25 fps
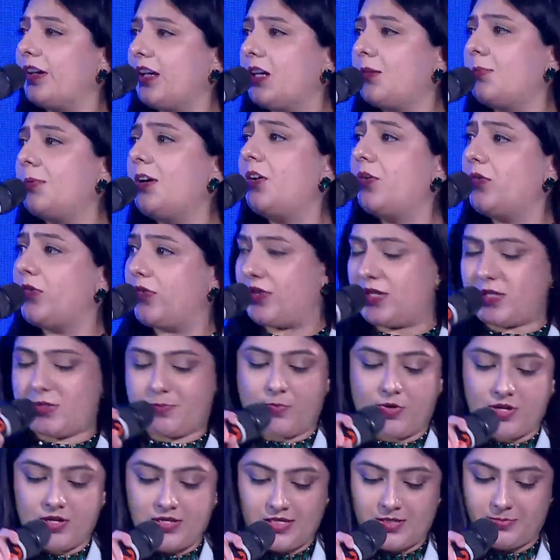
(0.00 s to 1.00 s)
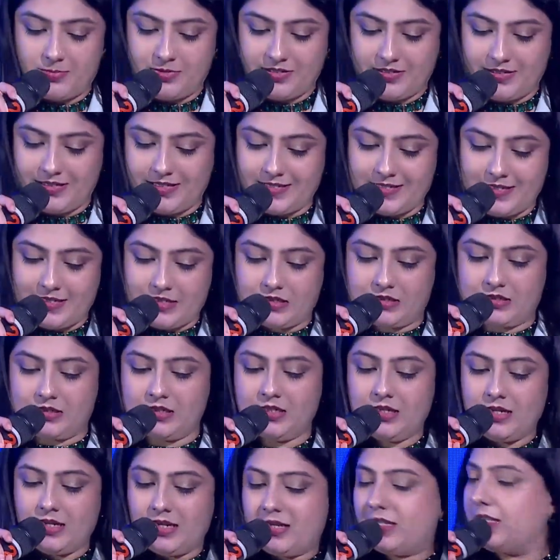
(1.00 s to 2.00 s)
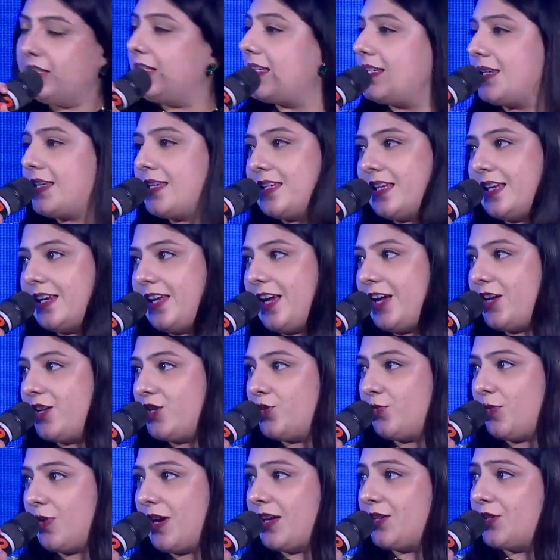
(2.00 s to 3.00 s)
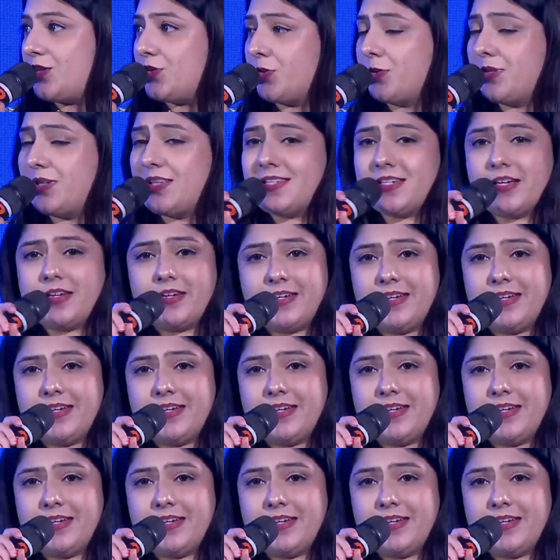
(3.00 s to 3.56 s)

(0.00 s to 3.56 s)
about responsibility, sir, this is an age where students are